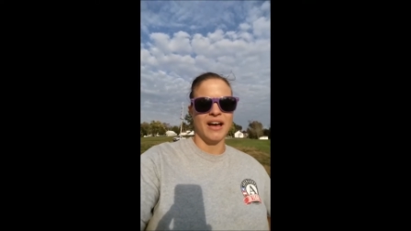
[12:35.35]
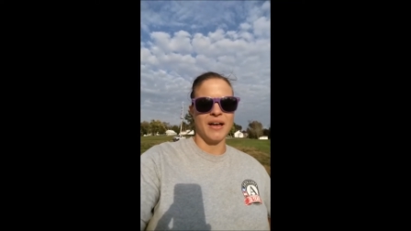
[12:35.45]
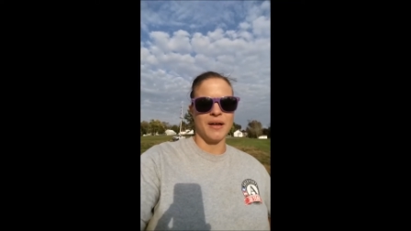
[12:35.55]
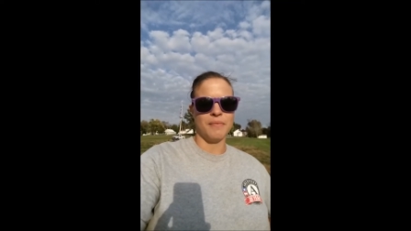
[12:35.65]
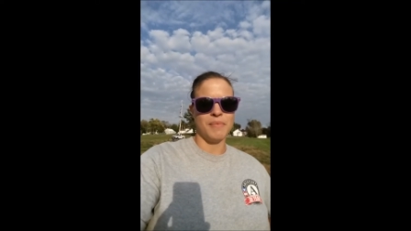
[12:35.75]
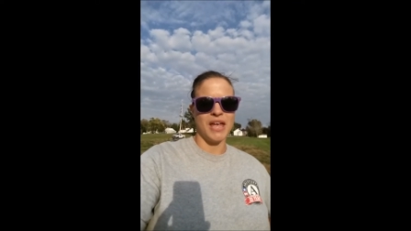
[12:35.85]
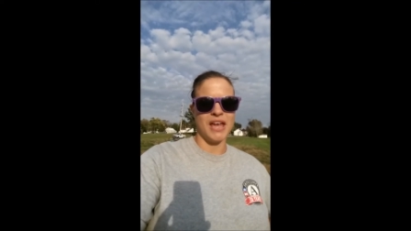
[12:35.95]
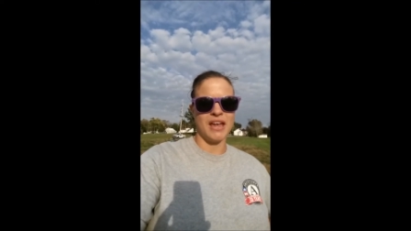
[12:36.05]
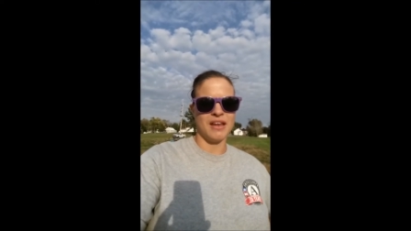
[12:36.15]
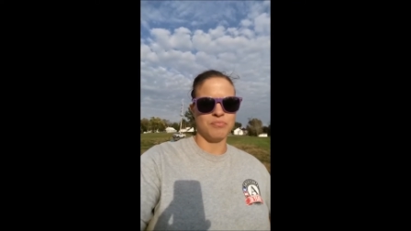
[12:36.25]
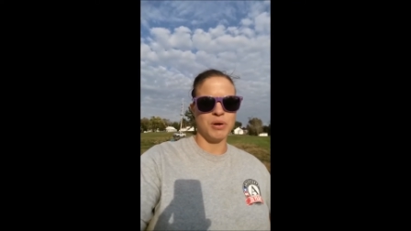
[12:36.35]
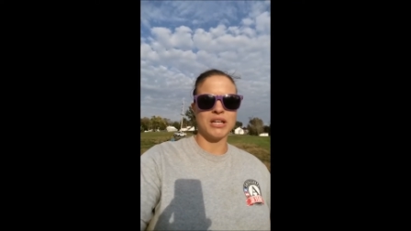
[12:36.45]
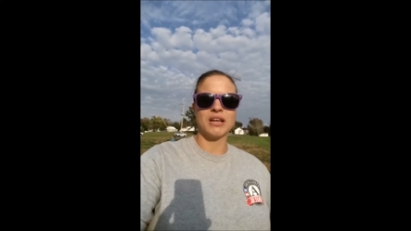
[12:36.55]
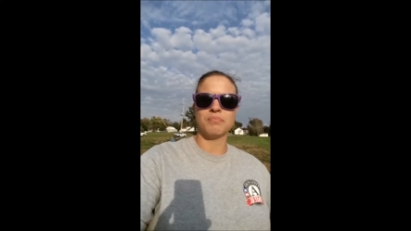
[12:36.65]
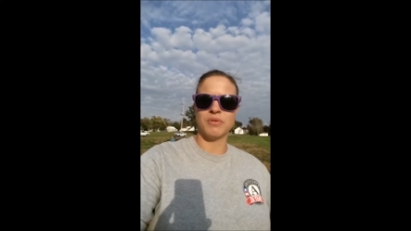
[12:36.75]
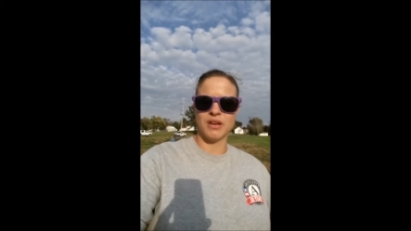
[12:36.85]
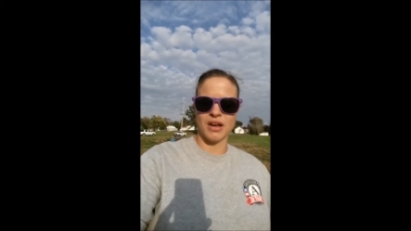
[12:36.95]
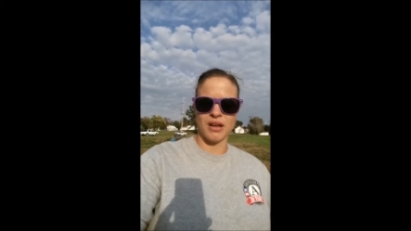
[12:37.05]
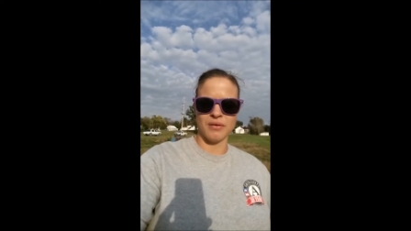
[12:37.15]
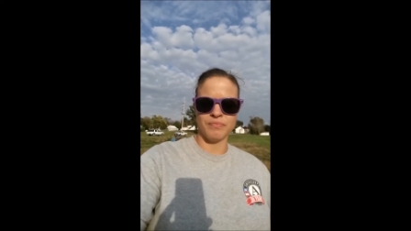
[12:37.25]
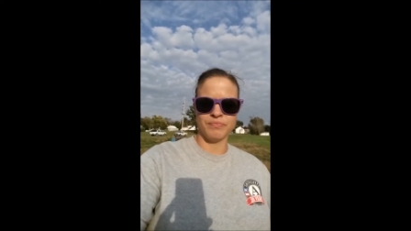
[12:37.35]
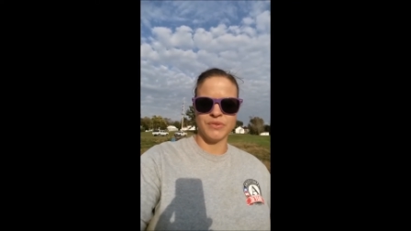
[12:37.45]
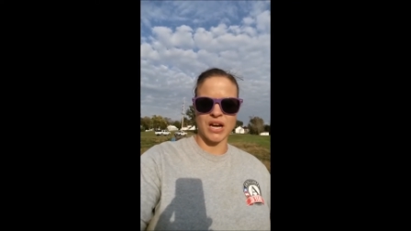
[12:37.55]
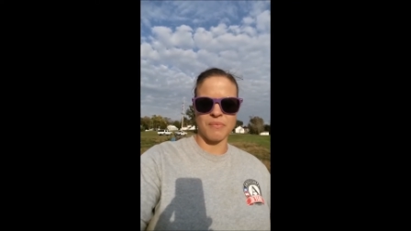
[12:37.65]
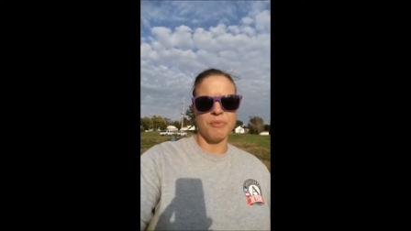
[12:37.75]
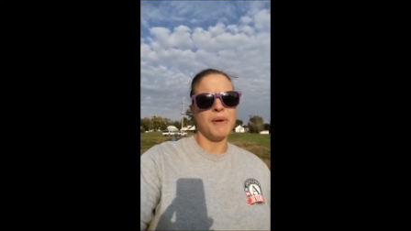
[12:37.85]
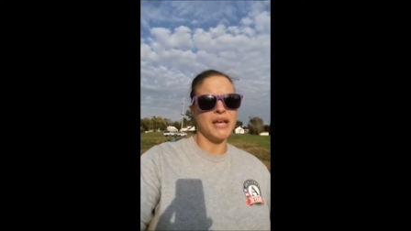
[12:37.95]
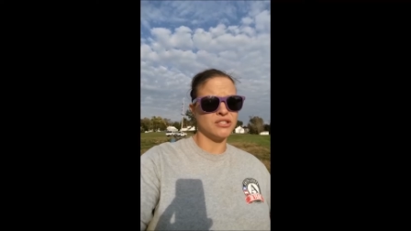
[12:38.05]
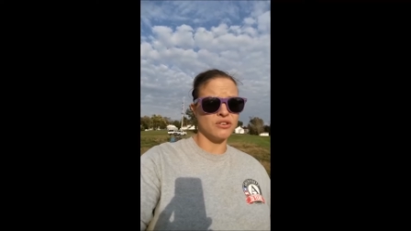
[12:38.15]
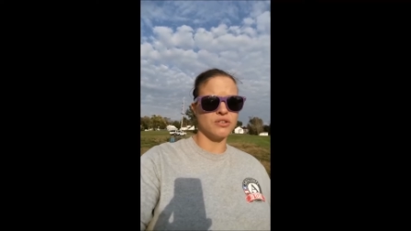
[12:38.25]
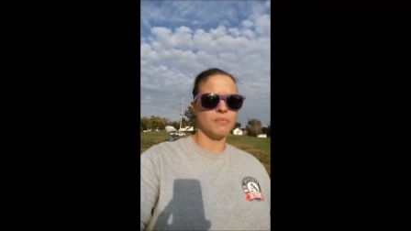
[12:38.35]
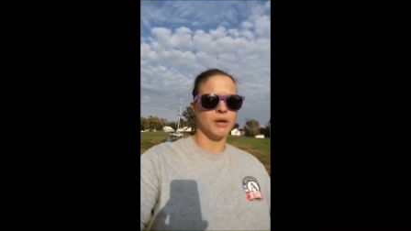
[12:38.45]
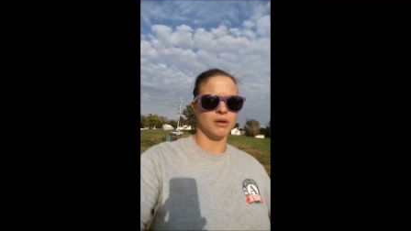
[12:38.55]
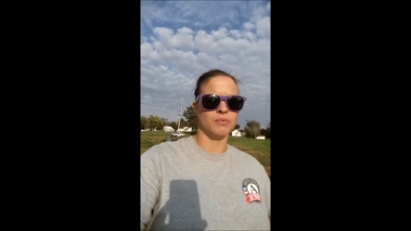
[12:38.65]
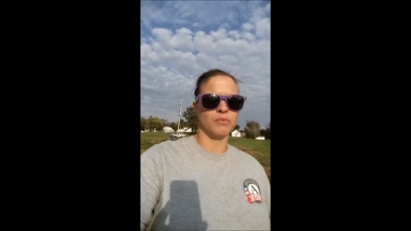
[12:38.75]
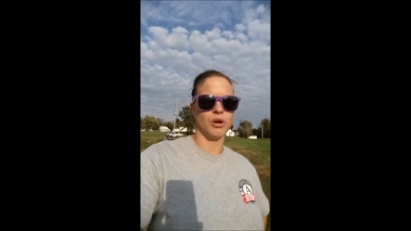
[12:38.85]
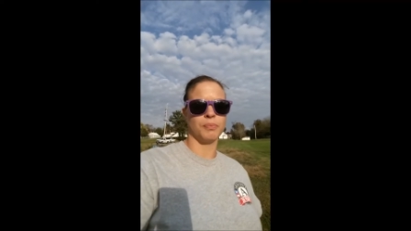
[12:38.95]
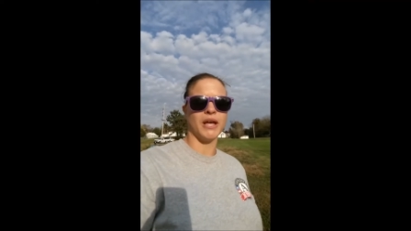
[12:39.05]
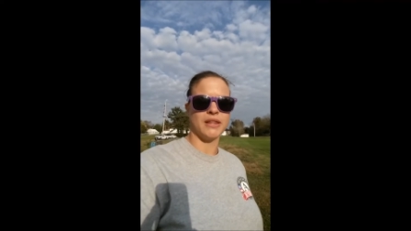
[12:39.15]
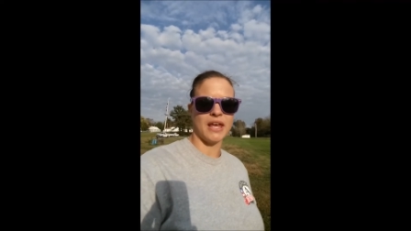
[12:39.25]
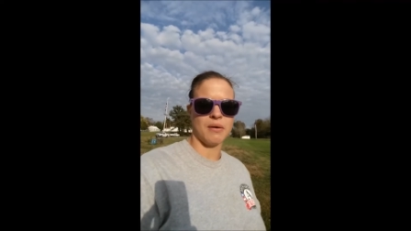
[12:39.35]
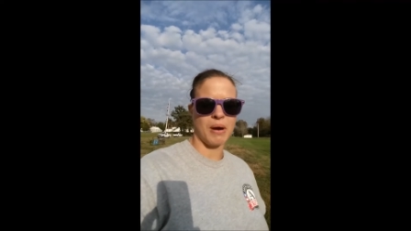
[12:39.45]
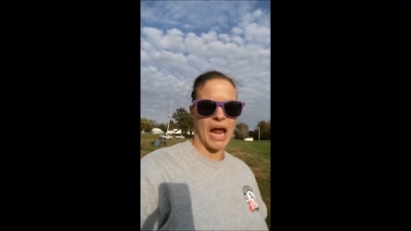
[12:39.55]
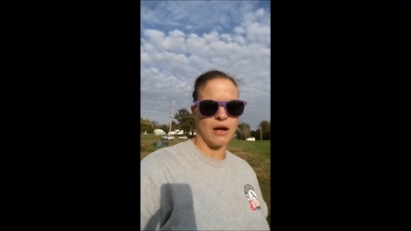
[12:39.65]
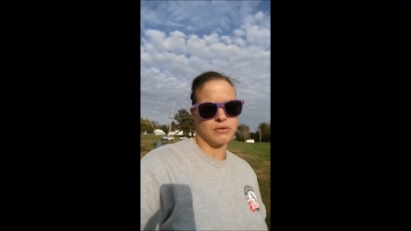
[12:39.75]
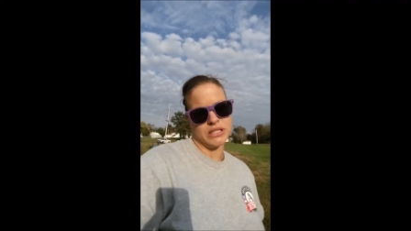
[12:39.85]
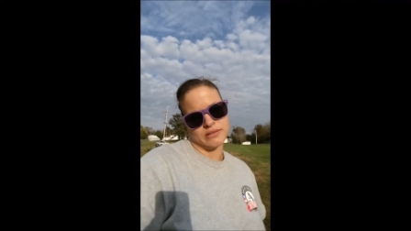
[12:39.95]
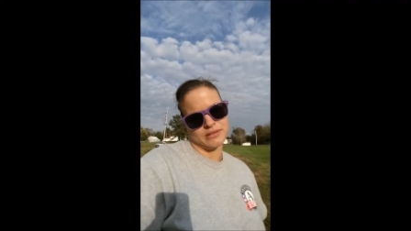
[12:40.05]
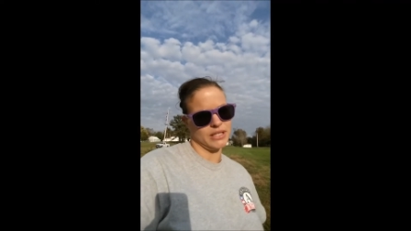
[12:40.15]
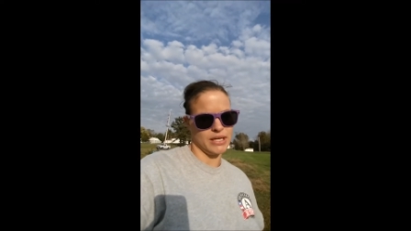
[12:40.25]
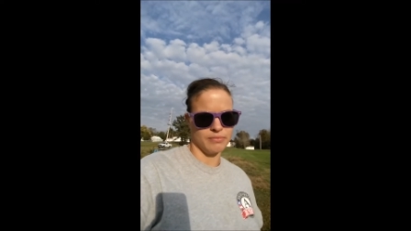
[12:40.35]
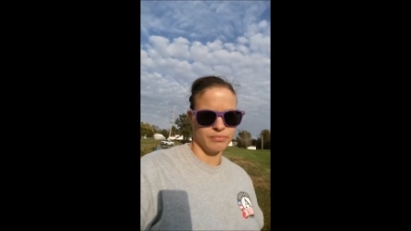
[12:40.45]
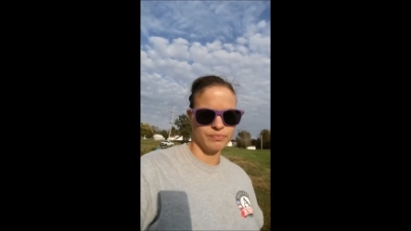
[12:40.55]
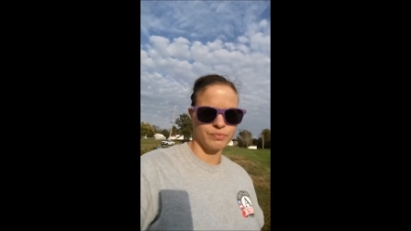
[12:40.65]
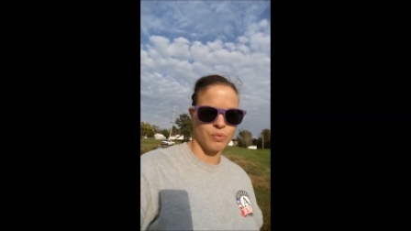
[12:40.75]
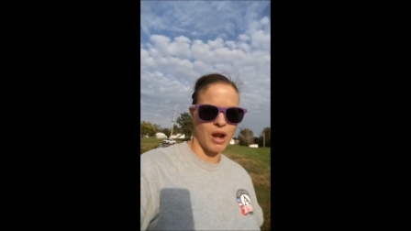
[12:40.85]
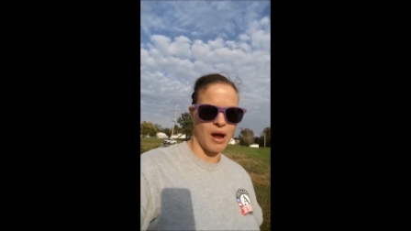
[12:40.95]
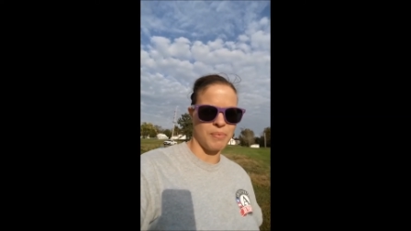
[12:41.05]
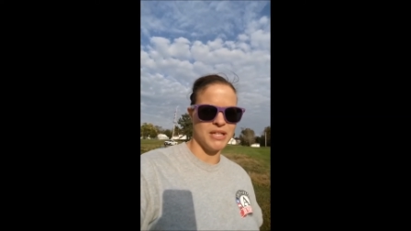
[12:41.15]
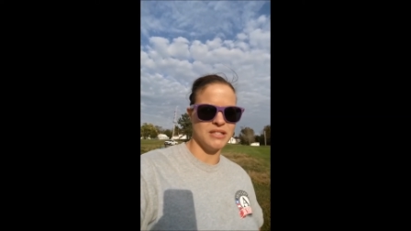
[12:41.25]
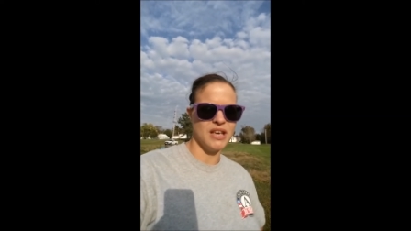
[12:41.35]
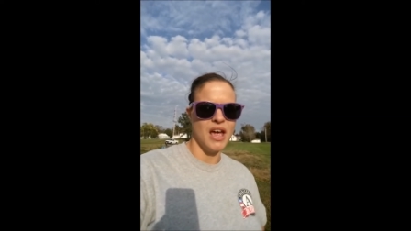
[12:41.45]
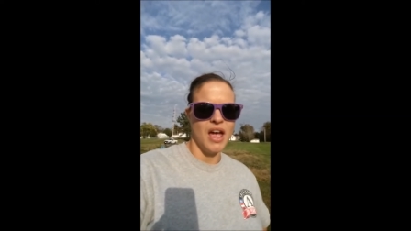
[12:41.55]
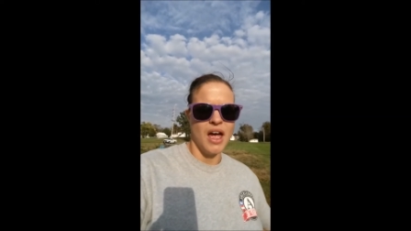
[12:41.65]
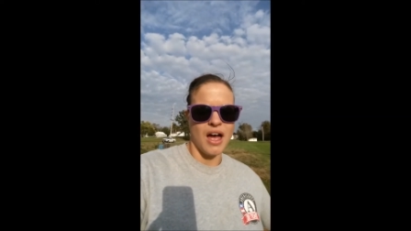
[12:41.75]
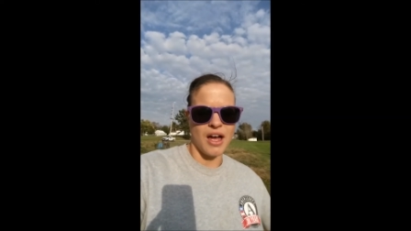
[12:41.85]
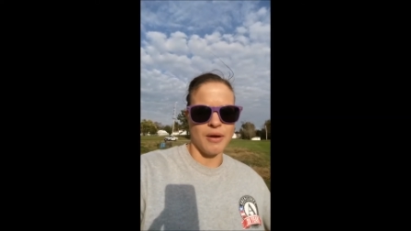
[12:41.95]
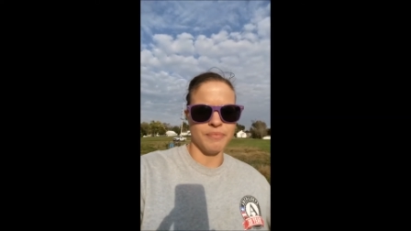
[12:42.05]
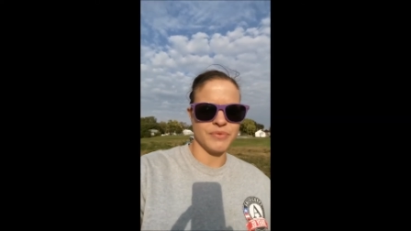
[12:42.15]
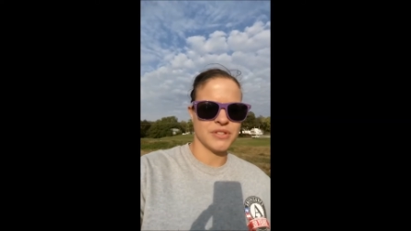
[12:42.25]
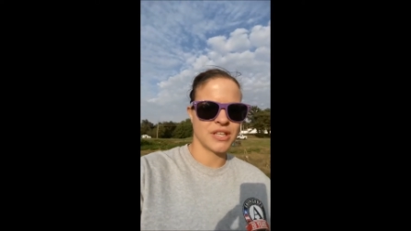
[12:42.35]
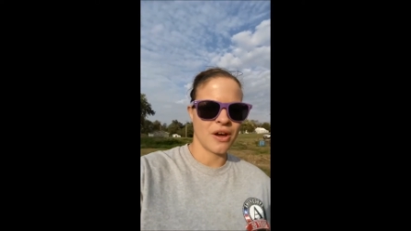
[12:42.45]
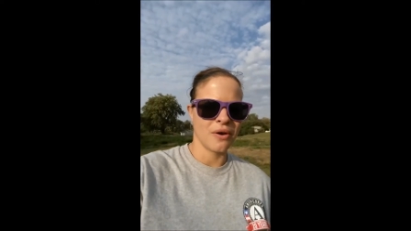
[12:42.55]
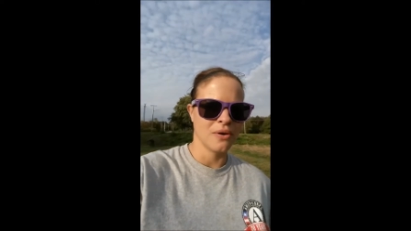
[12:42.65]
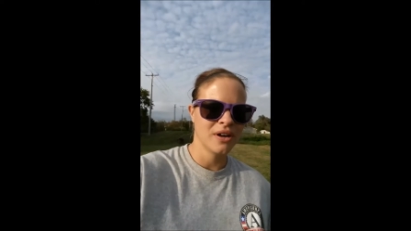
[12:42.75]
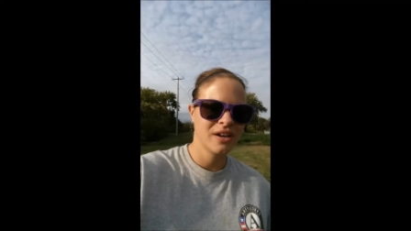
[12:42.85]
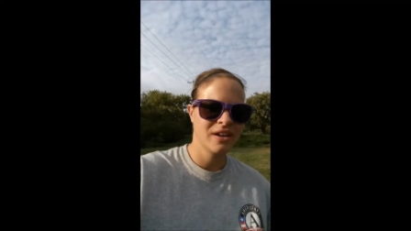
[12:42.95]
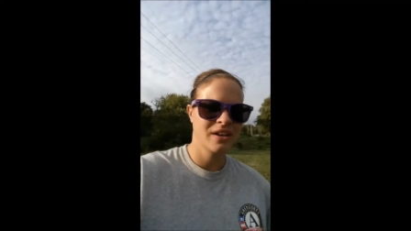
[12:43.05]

um, and picked up, uh, dug up the basil so I'm going to replant that at my house and see what happens. Um, so